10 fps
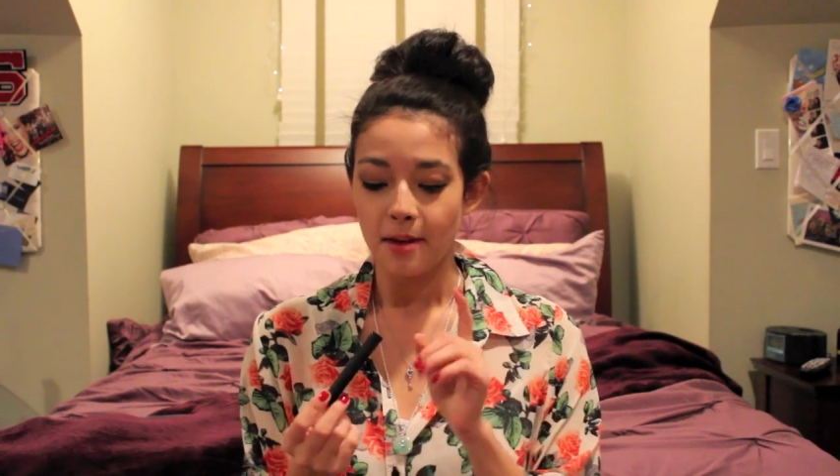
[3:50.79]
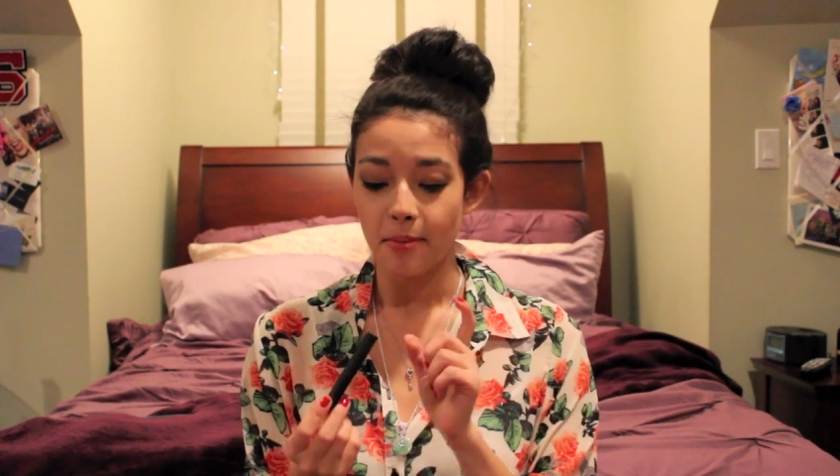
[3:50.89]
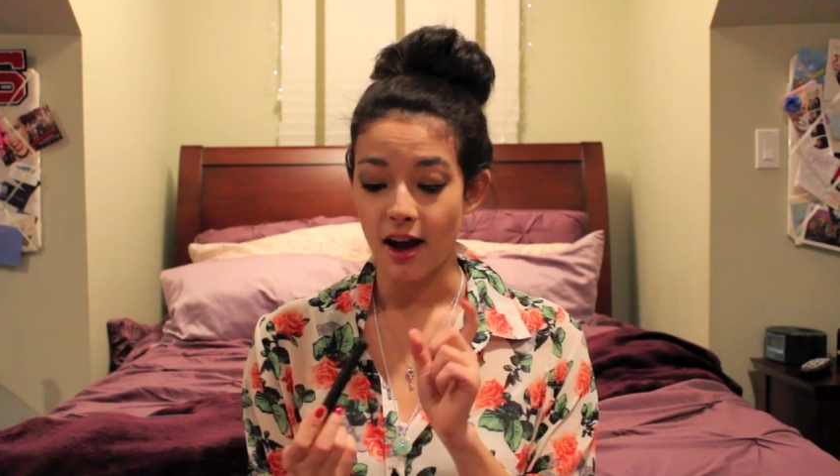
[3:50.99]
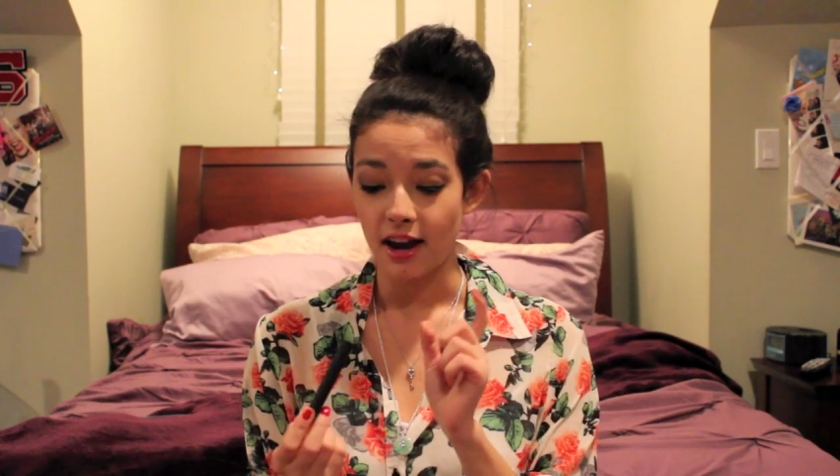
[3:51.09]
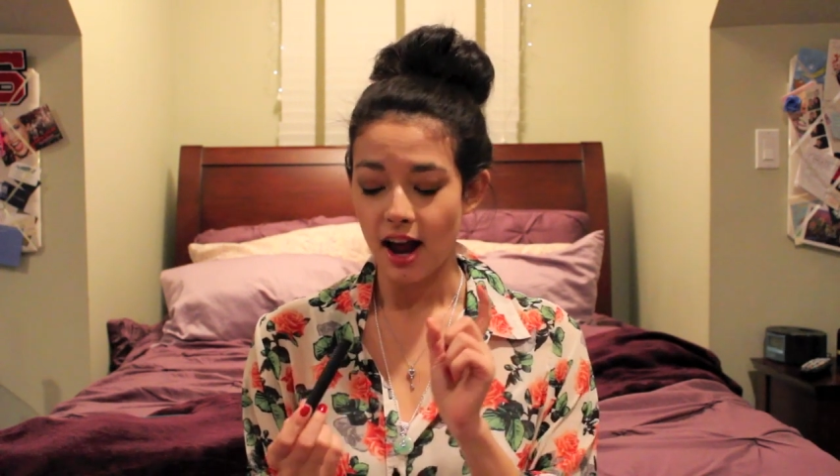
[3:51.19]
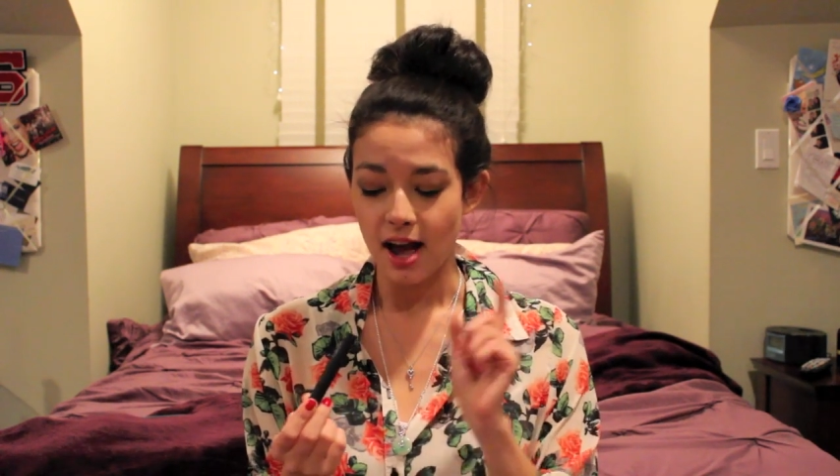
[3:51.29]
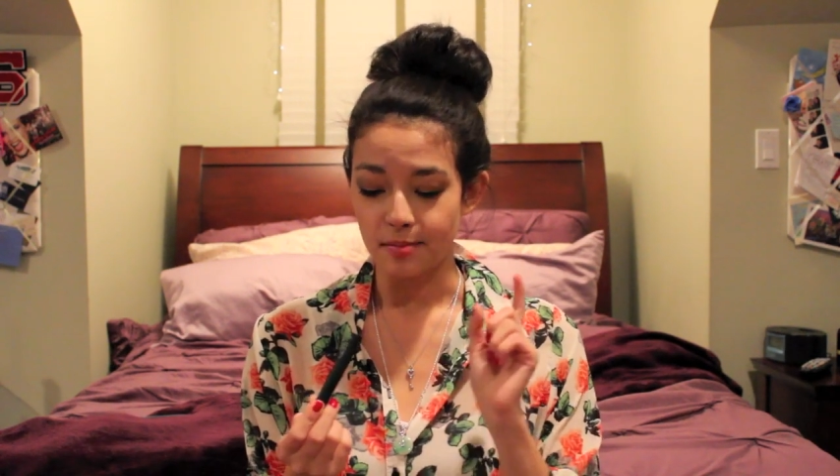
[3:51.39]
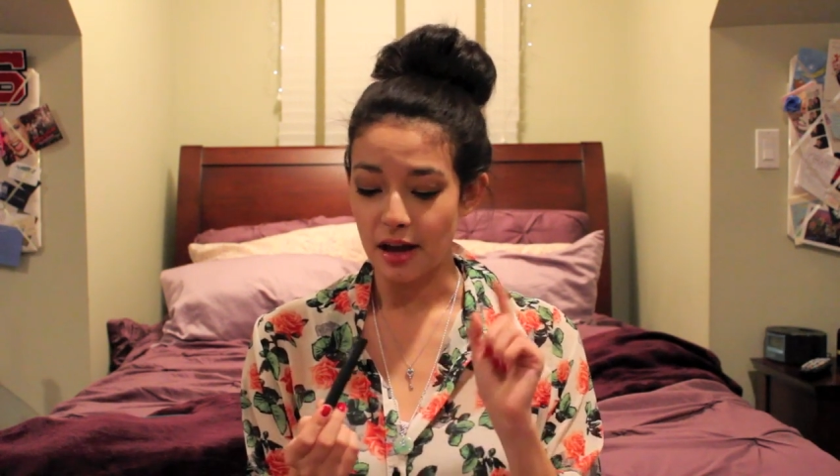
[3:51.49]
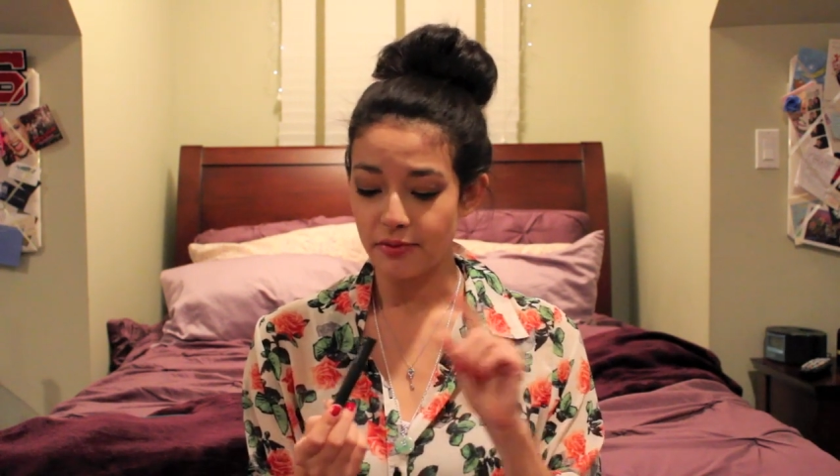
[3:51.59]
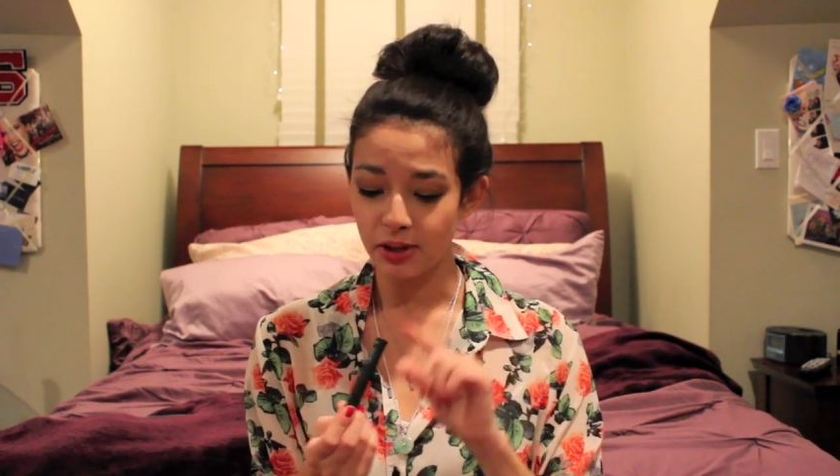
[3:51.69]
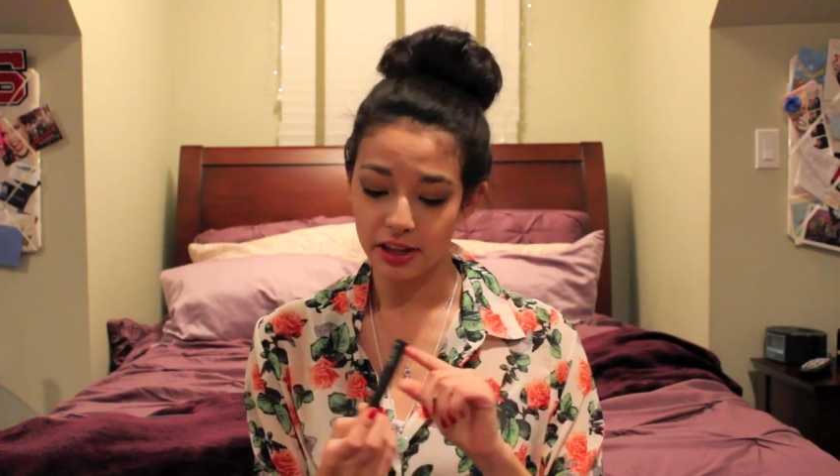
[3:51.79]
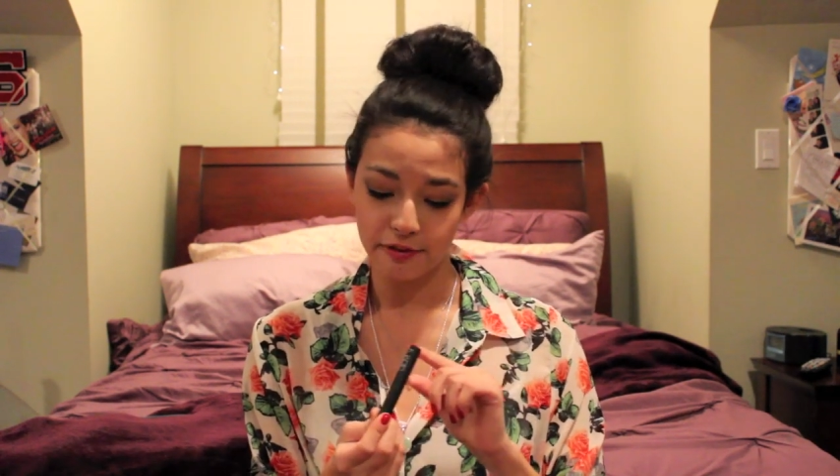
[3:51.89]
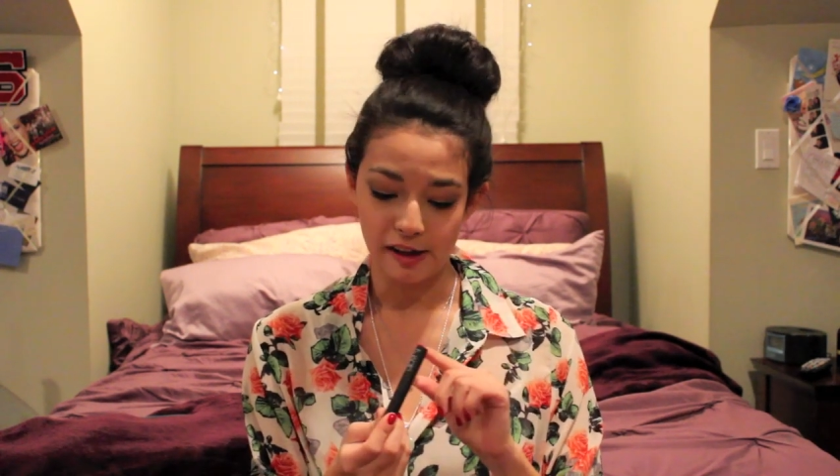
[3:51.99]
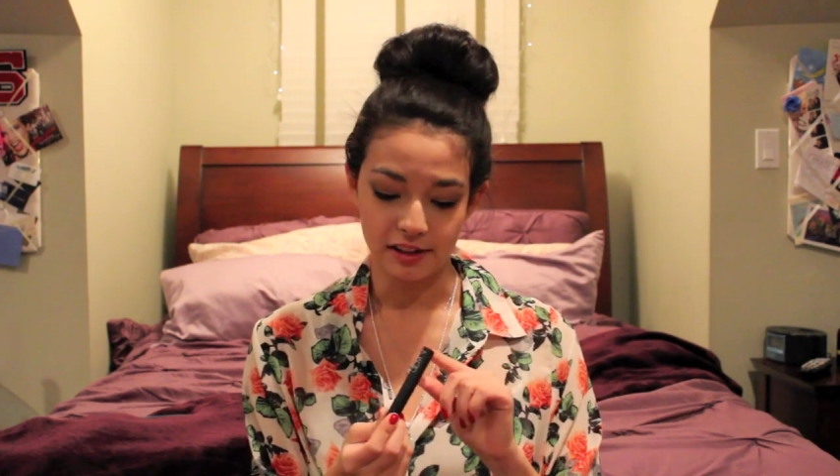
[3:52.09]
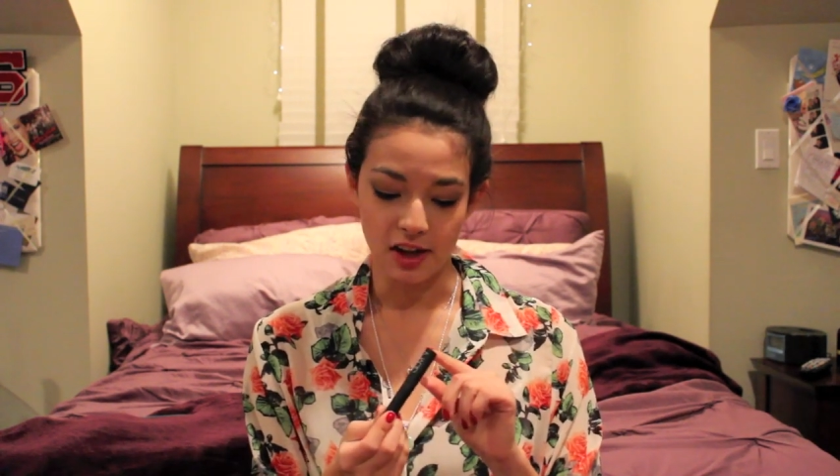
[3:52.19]
but um, I really
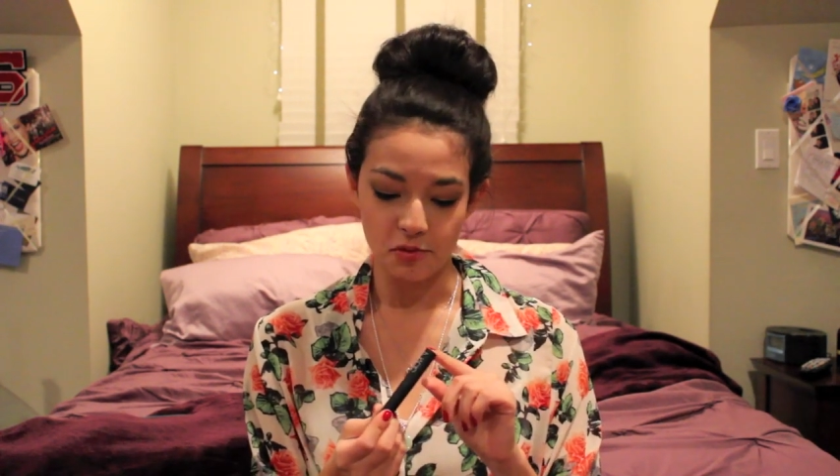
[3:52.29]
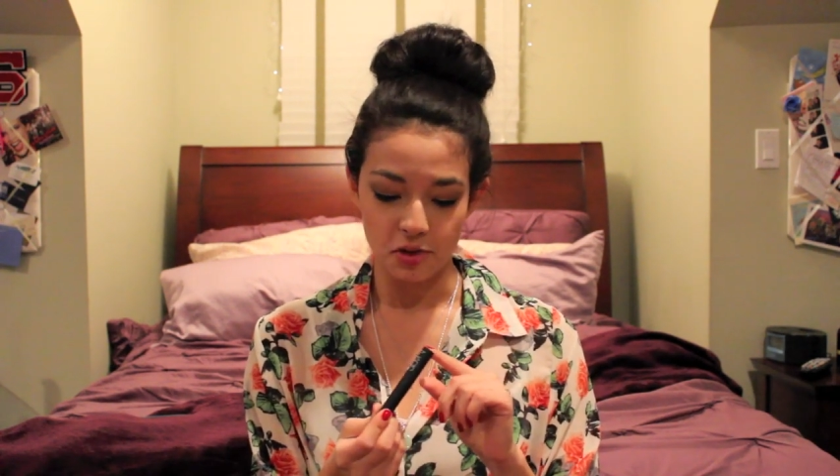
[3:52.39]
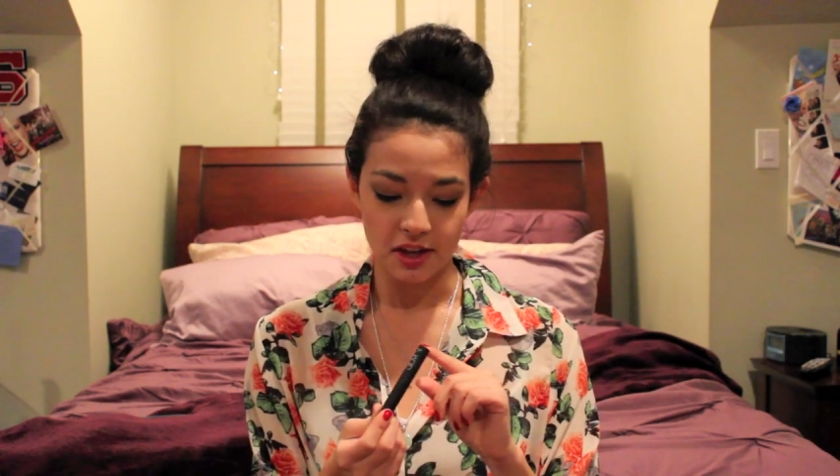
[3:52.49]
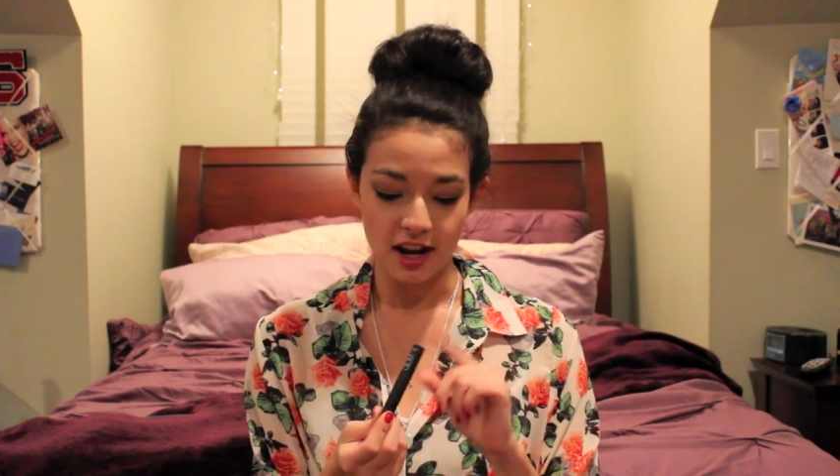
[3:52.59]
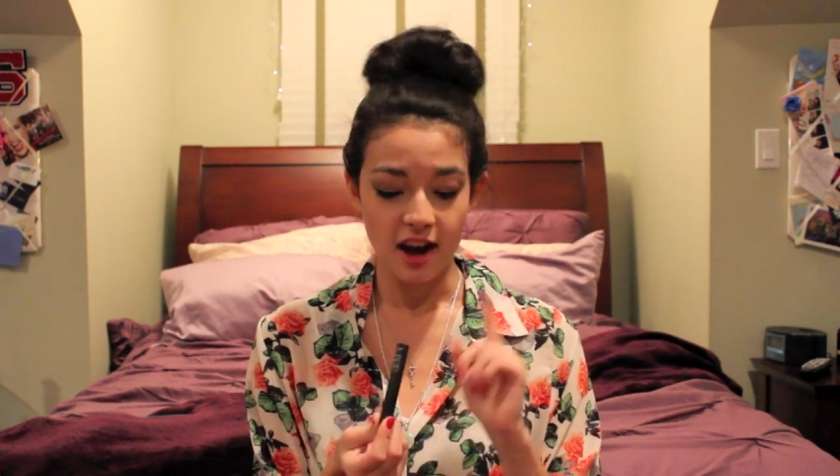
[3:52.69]
fell in love with it,